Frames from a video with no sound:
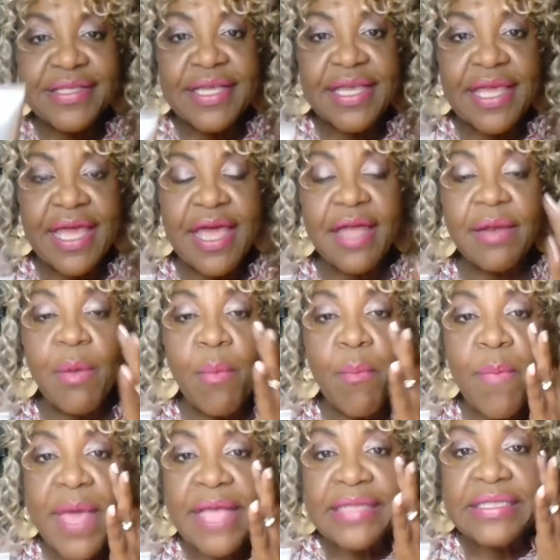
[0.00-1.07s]
again,
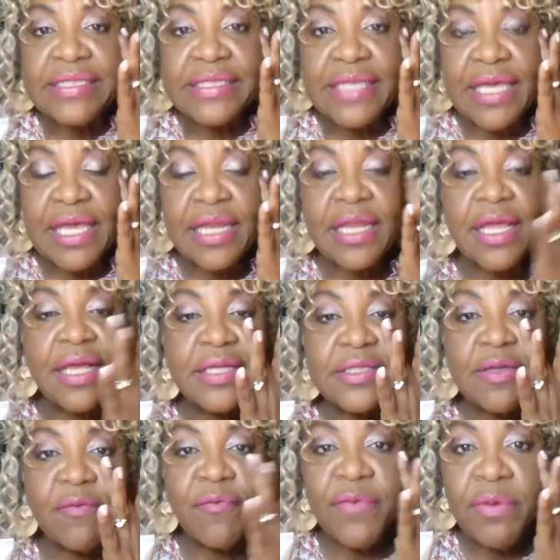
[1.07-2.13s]
men's skin is a
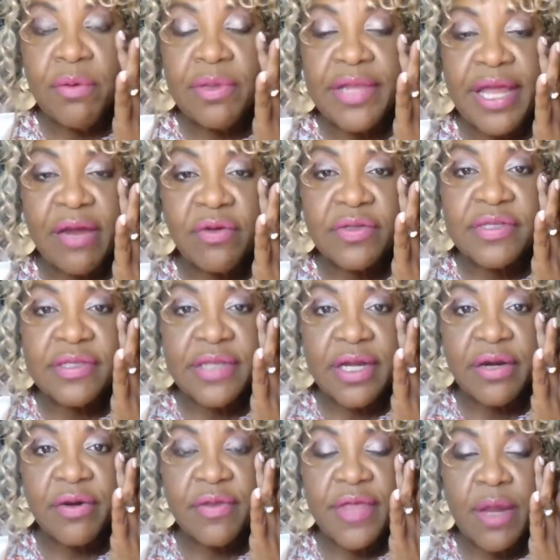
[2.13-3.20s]
few layers
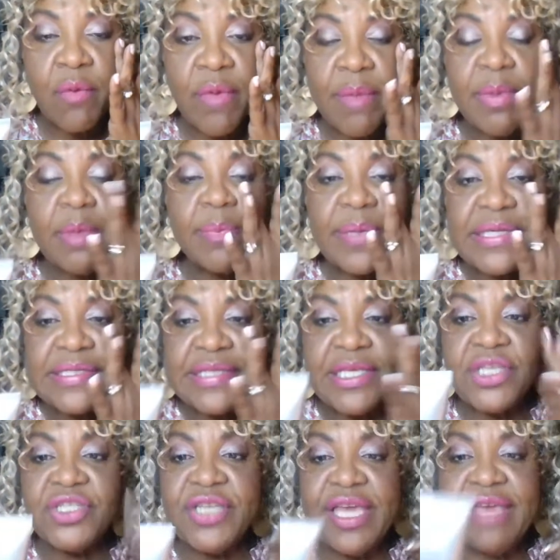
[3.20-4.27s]
thicker than women, plus they
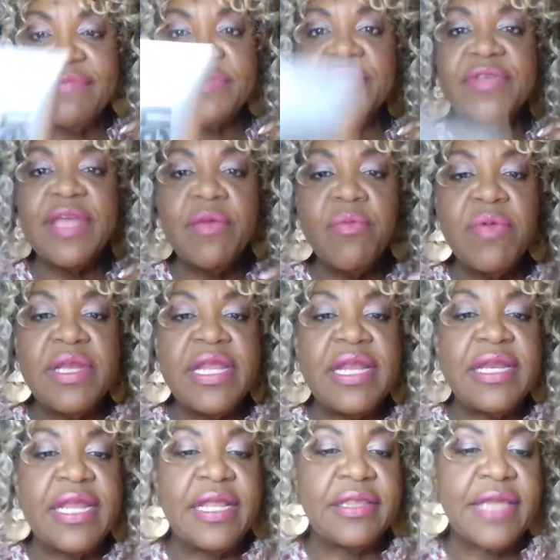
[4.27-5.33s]
shave. So they really
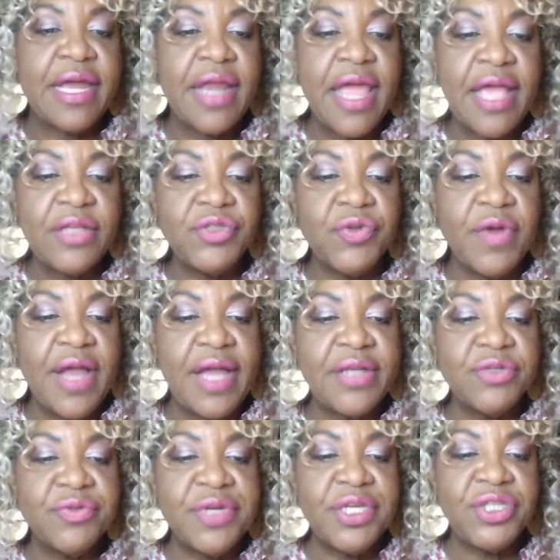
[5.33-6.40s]
need that extra
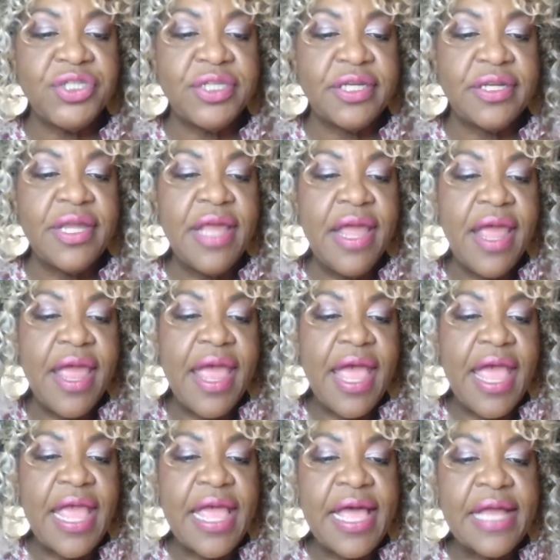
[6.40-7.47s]
hydration.
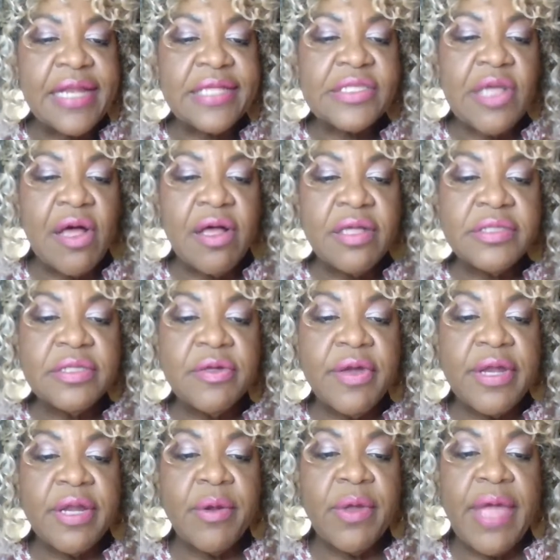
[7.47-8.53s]
And it's also going
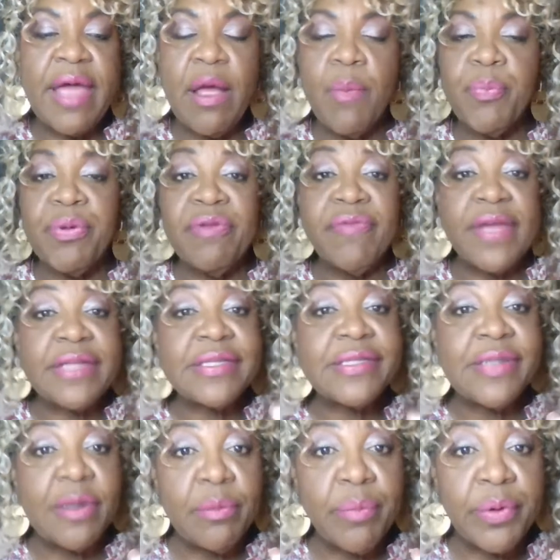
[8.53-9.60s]
to help prevent
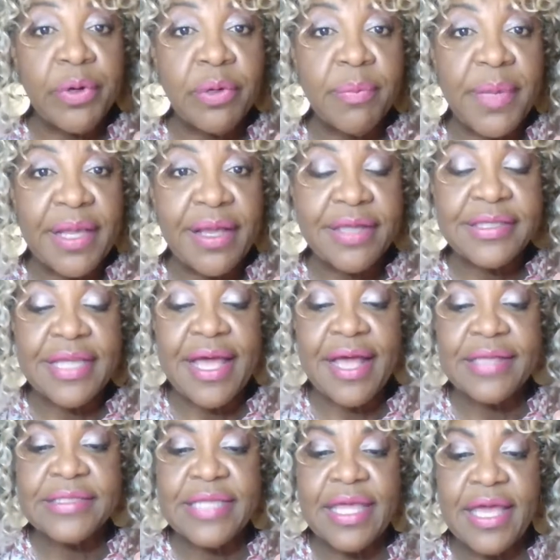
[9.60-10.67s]
sunburn because it
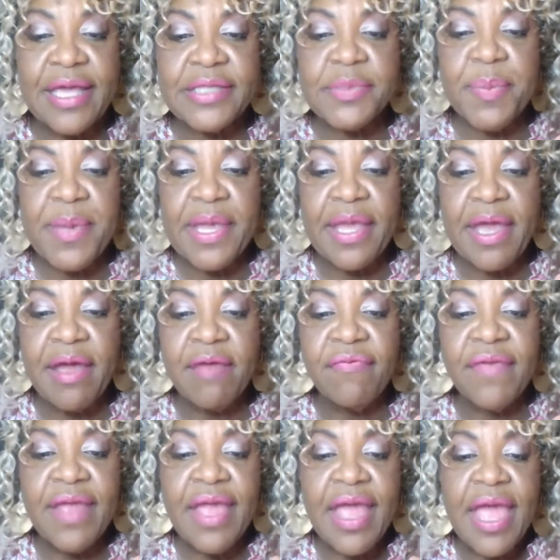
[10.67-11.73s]
has the SPF.
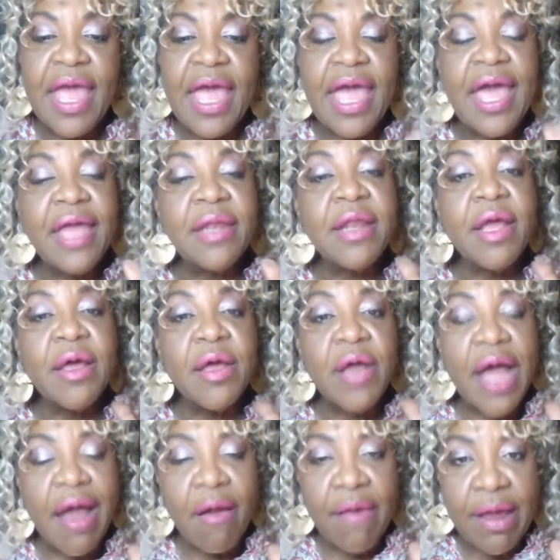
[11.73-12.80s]
And
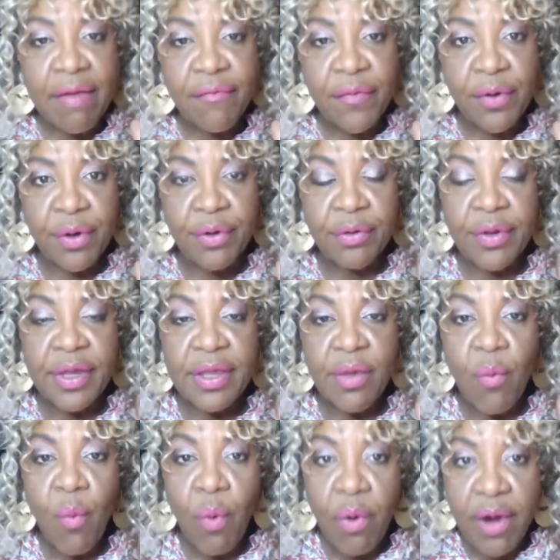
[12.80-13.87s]
however,
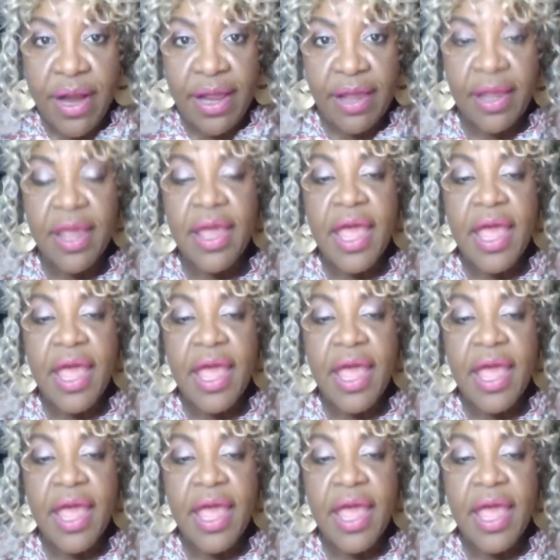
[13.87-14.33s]
warning,